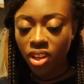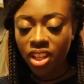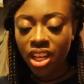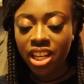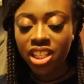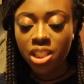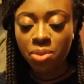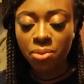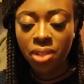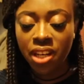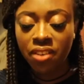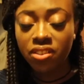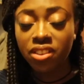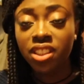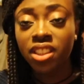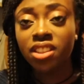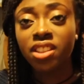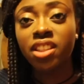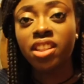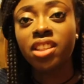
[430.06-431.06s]
guys from I haven't
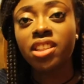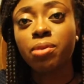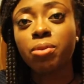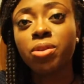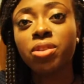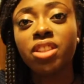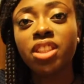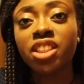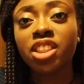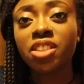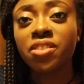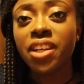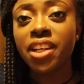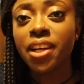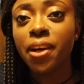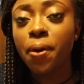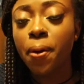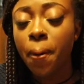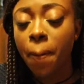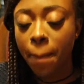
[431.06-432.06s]
tasted it I'm gonna taste it right
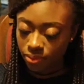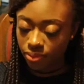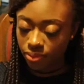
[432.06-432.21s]
now